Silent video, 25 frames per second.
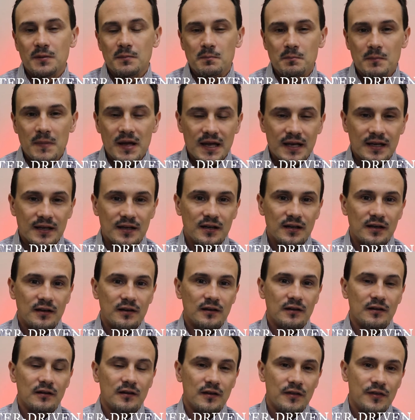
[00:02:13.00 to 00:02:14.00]
make
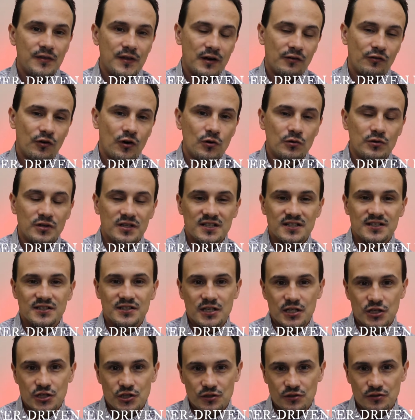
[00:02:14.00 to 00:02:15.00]
their own
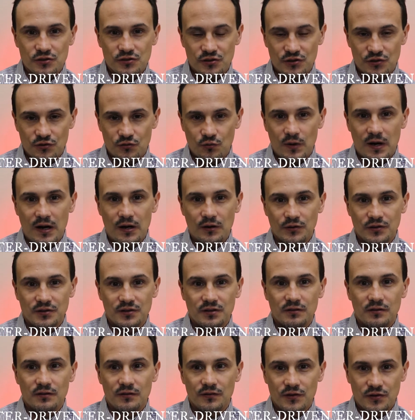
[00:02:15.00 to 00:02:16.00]
decisions
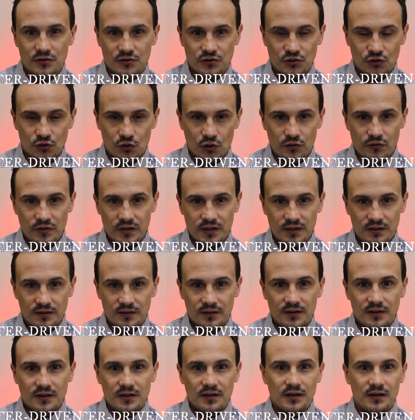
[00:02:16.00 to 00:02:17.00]
throughout the story.
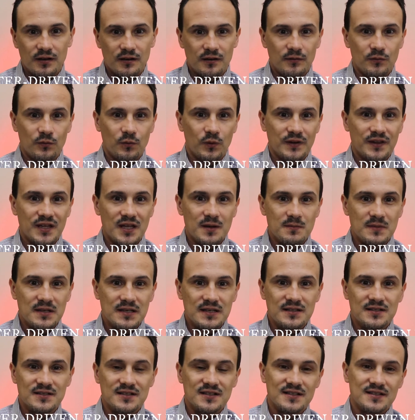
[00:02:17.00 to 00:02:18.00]
What that
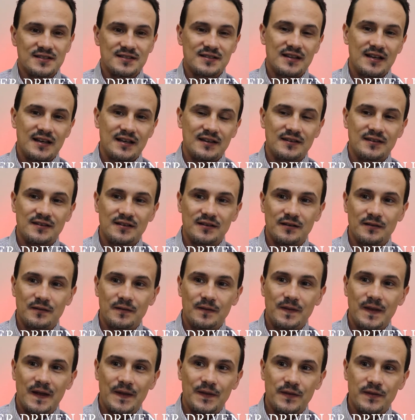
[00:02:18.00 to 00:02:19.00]
means is that
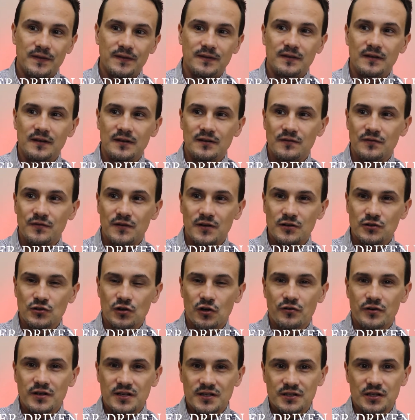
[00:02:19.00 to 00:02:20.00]
there's
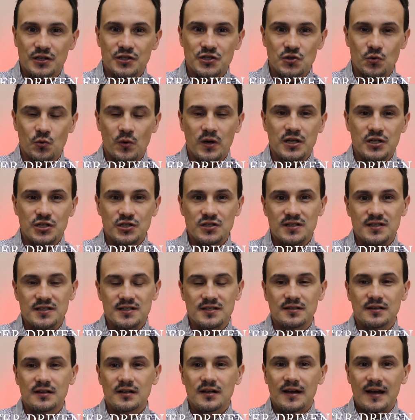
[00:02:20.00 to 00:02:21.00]
already
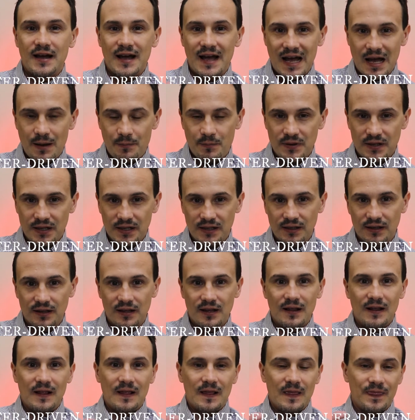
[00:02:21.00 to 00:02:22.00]
situations happening
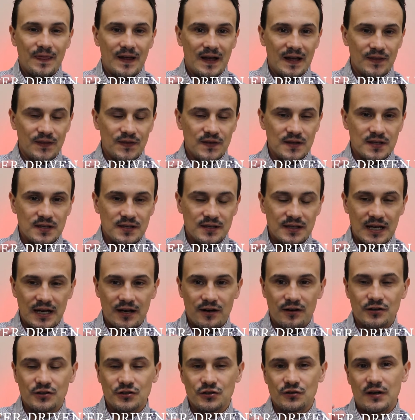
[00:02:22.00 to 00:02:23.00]
that the
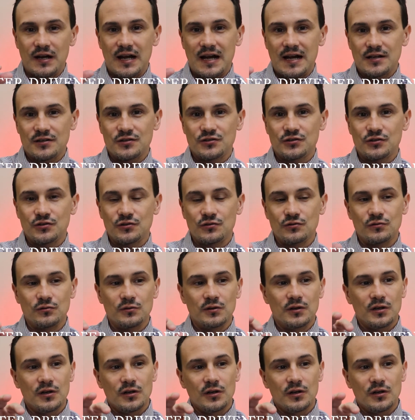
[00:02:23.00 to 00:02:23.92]
character has to